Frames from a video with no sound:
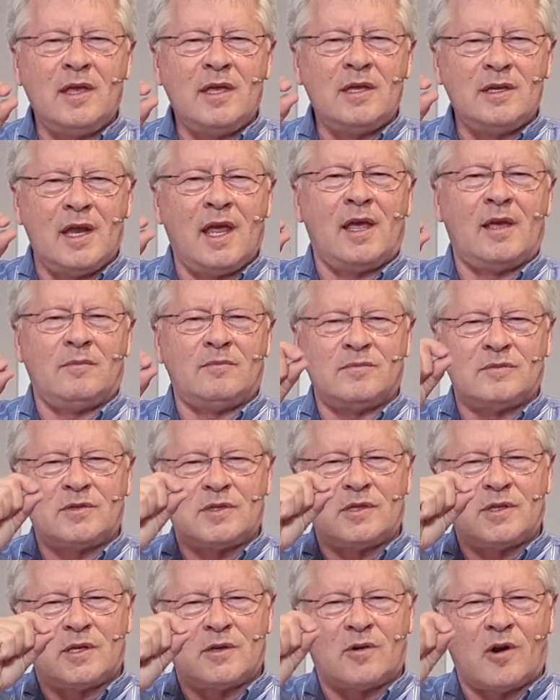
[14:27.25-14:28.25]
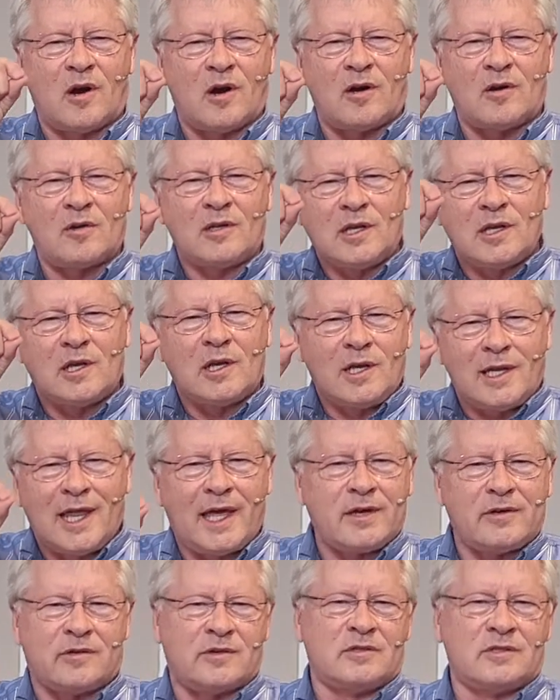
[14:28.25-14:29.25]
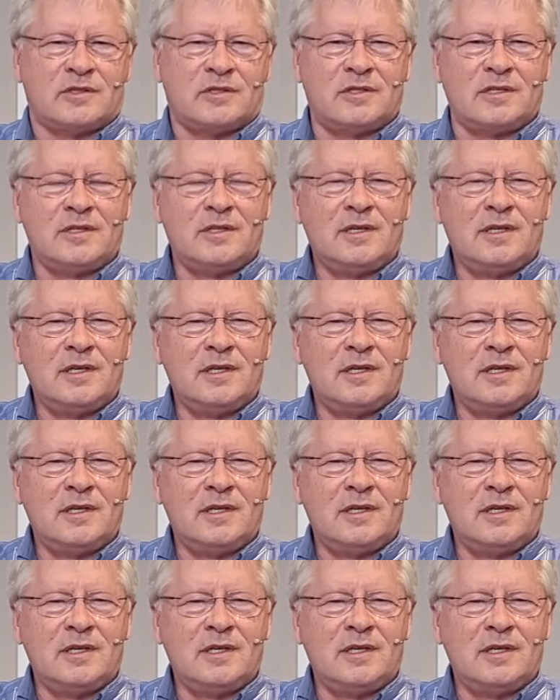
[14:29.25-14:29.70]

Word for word: names, there are little letters.